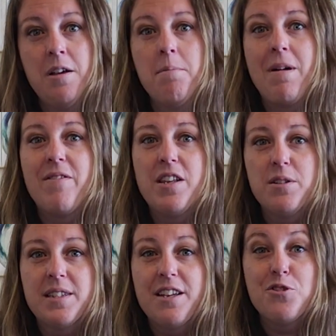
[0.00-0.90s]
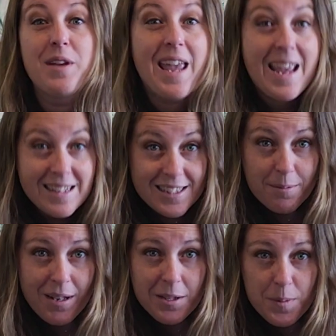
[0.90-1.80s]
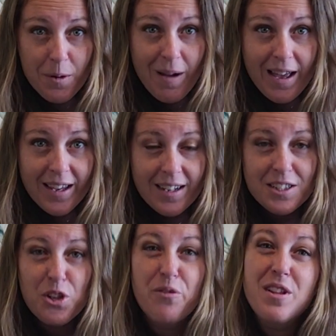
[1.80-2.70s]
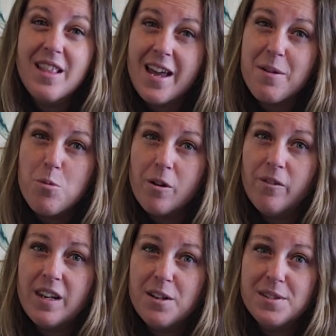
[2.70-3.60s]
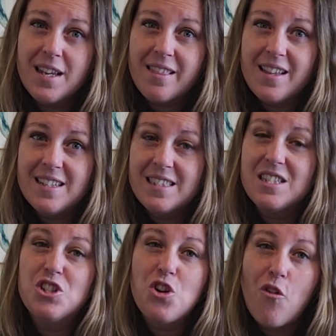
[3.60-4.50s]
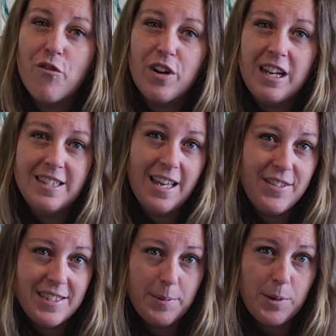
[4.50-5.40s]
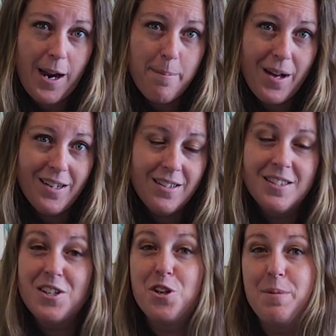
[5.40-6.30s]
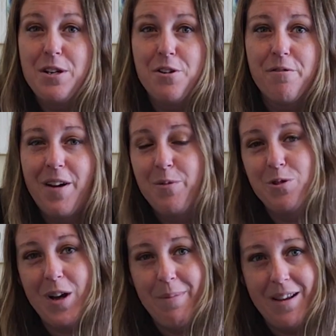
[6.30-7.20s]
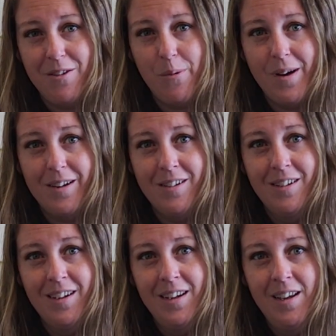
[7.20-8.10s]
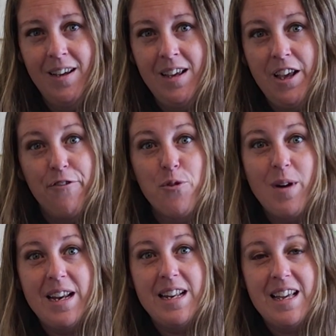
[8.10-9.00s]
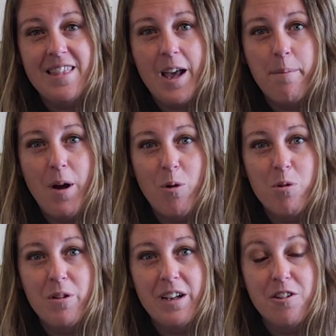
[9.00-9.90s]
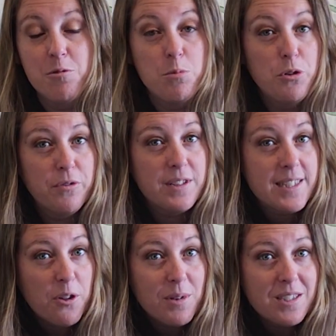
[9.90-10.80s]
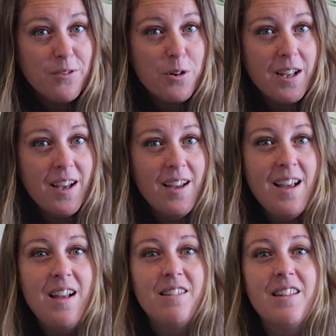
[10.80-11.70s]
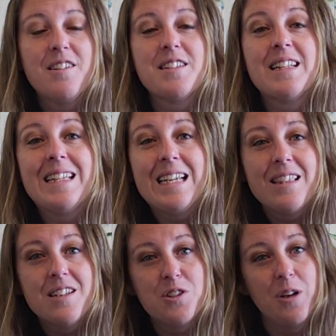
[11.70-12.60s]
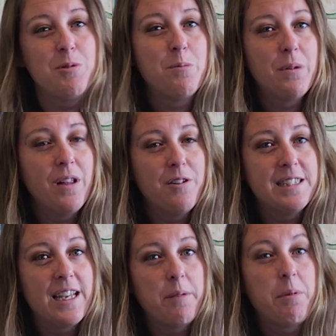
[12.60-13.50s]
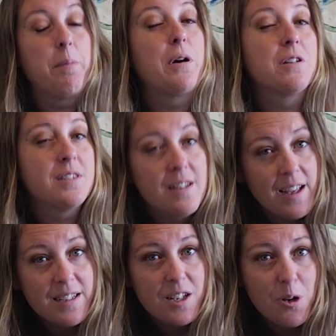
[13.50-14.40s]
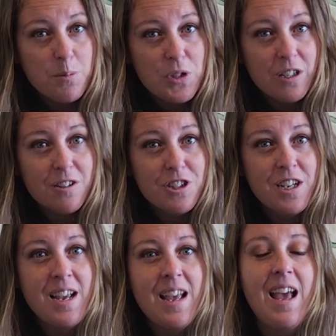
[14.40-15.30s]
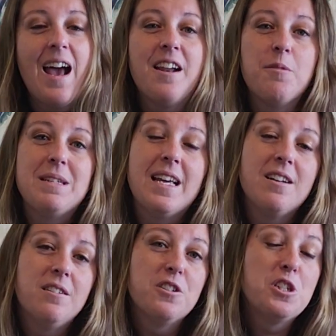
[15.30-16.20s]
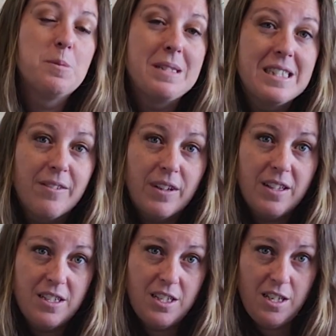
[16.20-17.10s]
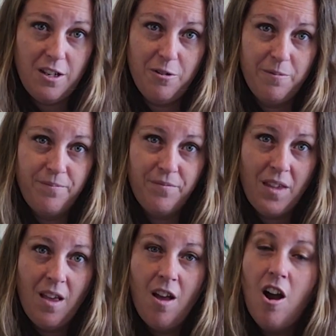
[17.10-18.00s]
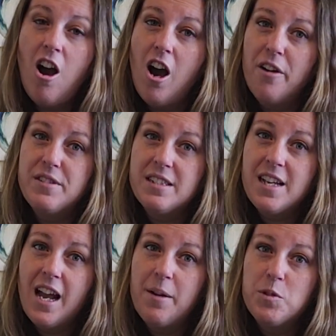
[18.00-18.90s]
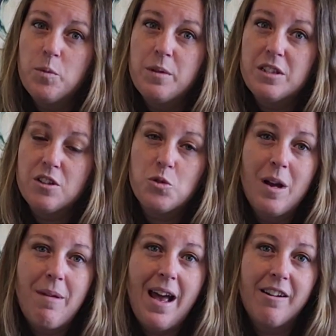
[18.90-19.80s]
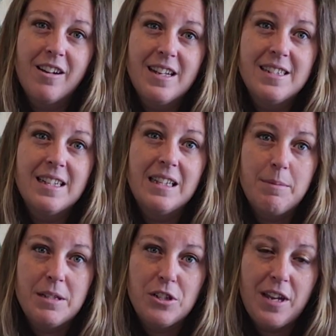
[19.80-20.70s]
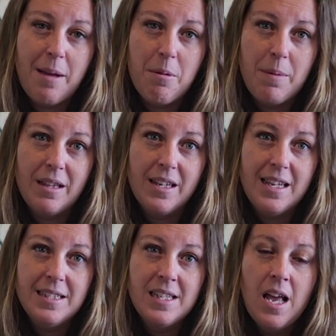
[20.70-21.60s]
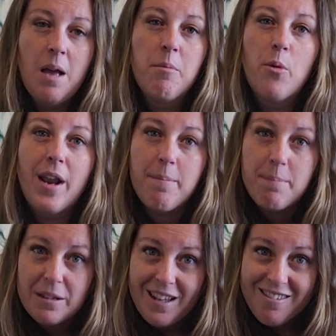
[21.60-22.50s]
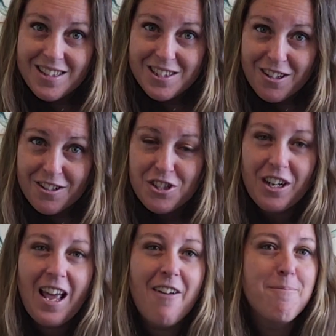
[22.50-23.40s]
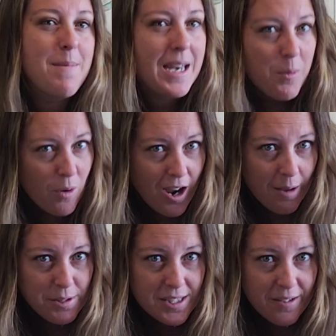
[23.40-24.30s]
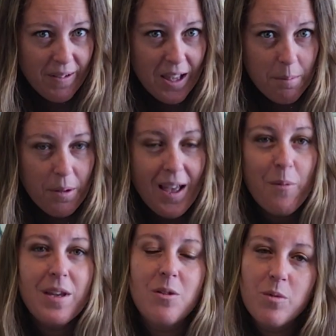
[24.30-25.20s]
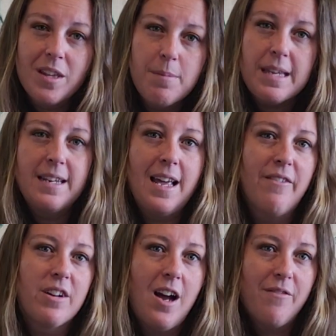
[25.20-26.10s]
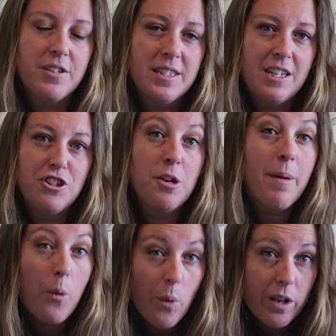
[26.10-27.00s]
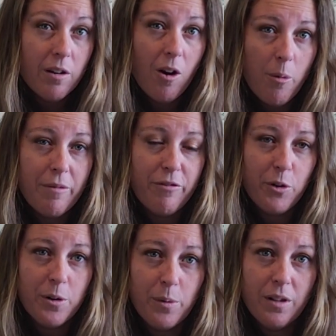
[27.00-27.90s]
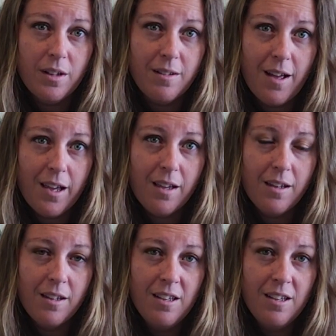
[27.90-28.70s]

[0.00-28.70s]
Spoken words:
My video schedule can sometimes be erratic, so if you'd like more videos like this, then don't forget to hit the subscribe button so you'll be notified when we drop another one. If you're ready to get that ball rolling on your move to Southwest Florida, then there's a link in the description below to set up a personalized home search, and it'll be tailored specifically to you. Oftentimes when we search web aggregates, it limits your capabilities, but when I build out this search, you're going to have many more options available, and we can really begin to have a conversation about what your home in Florida will look like.